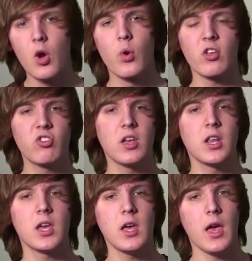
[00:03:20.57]
We're actually going
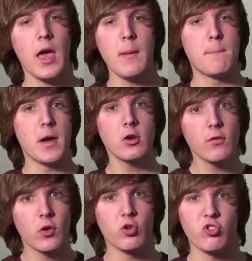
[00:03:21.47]
to get a better
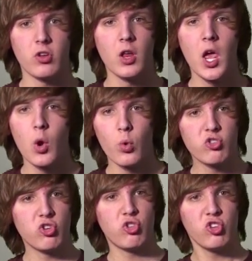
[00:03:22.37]
version
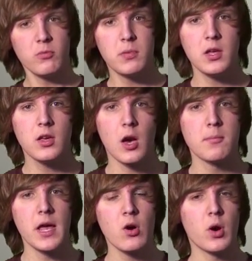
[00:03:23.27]
which it should be
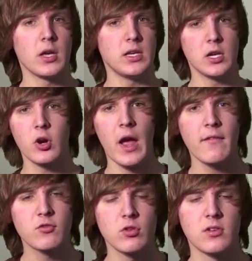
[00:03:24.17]
coming out a year
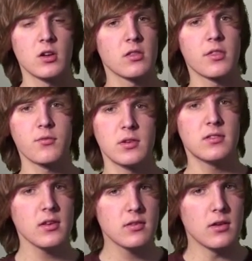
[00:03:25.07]
after it did on the
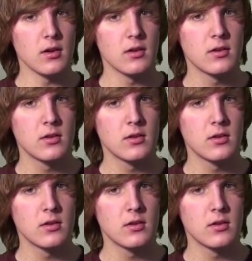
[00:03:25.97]
360.